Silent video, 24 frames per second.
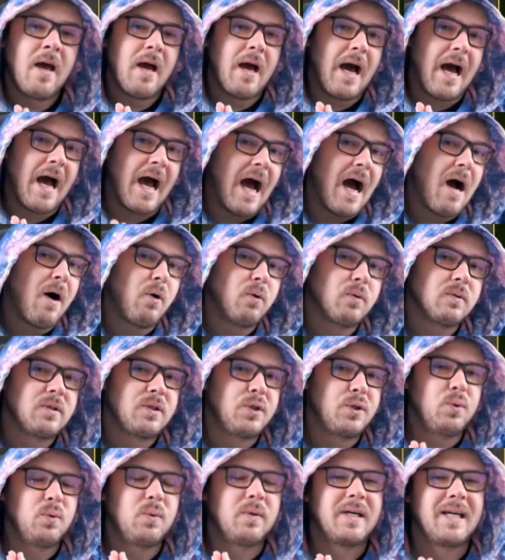how
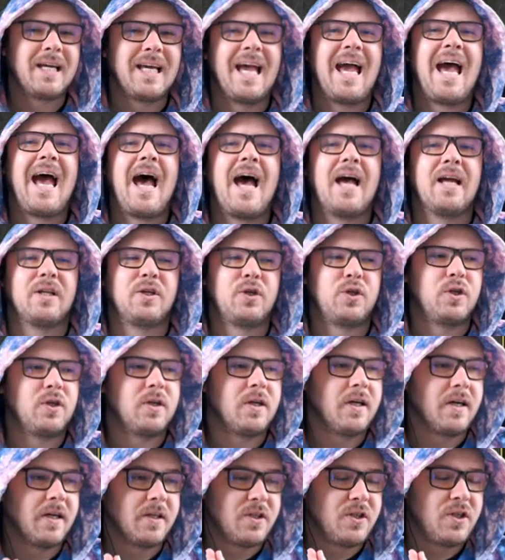to catch
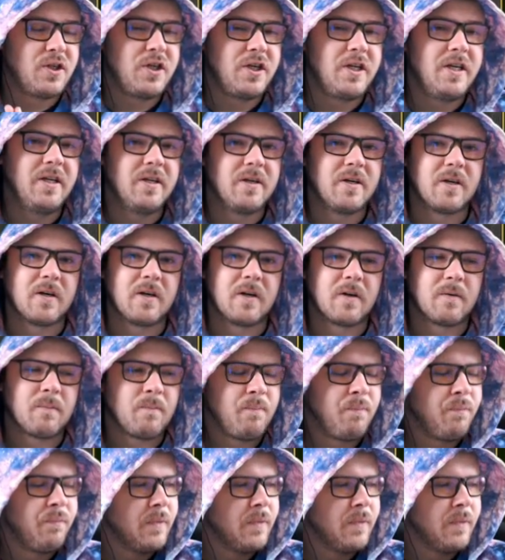a cheater.